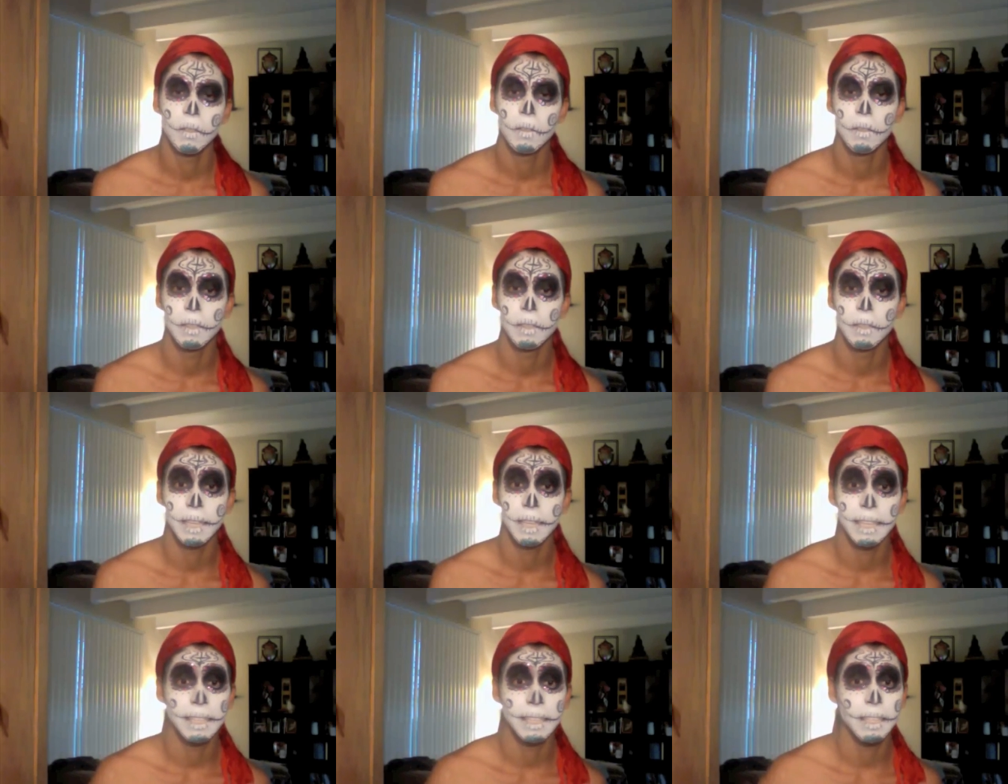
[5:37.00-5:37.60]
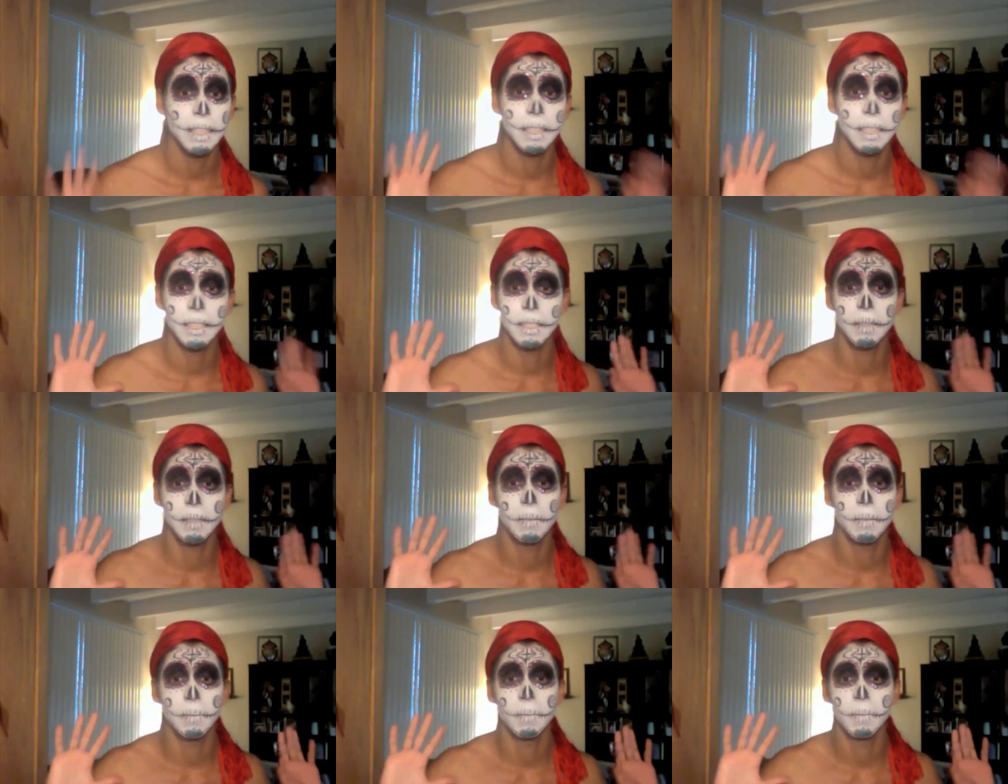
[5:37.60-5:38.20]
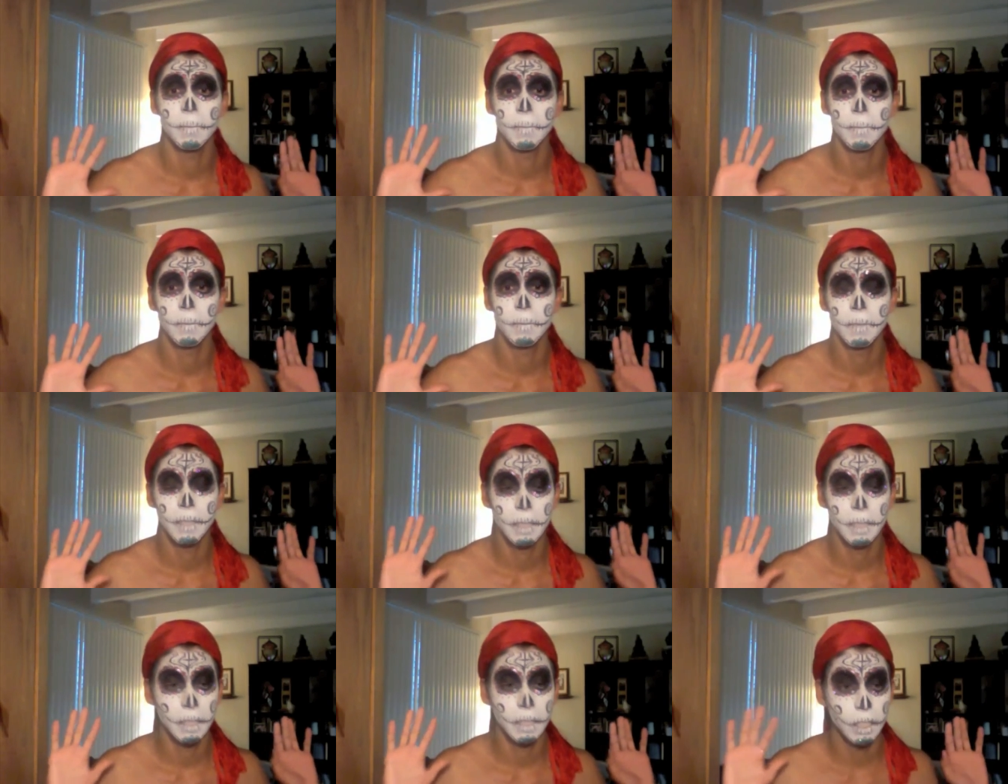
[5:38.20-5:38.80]
that's awesome.
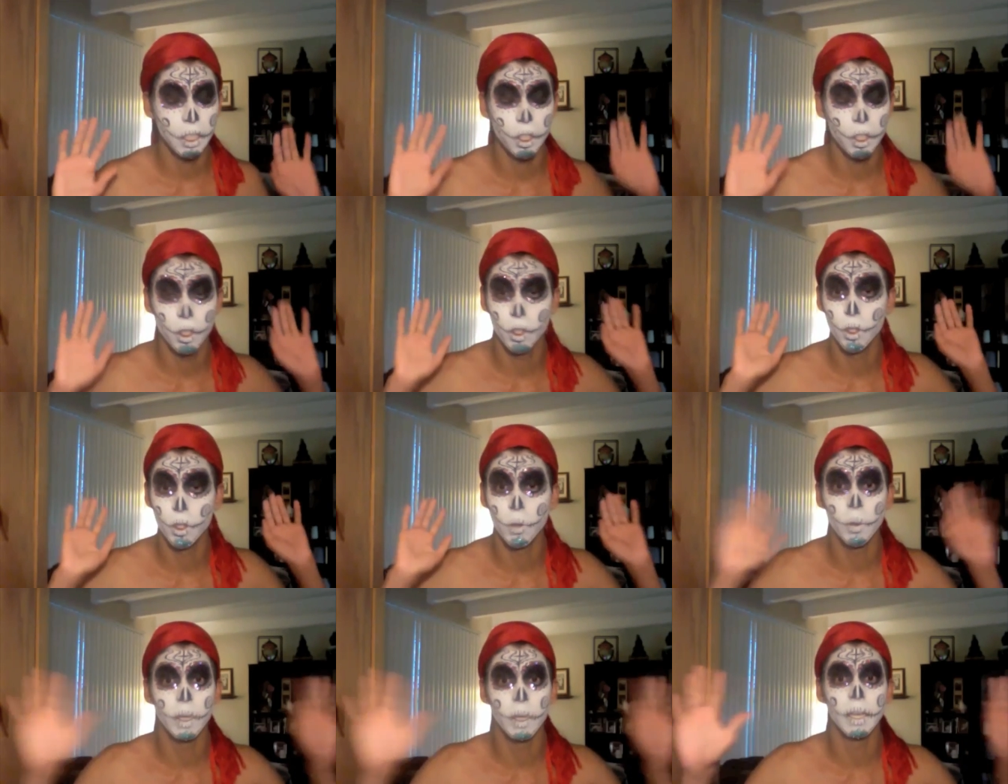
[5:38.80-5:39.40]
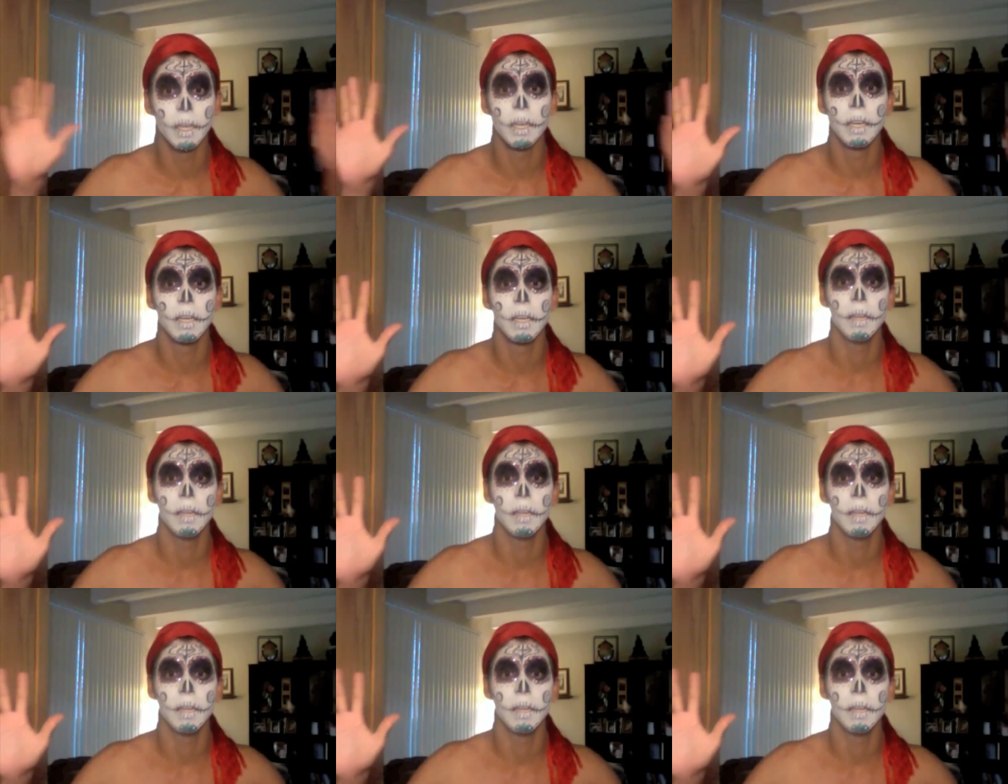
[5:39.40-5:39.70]
Do it.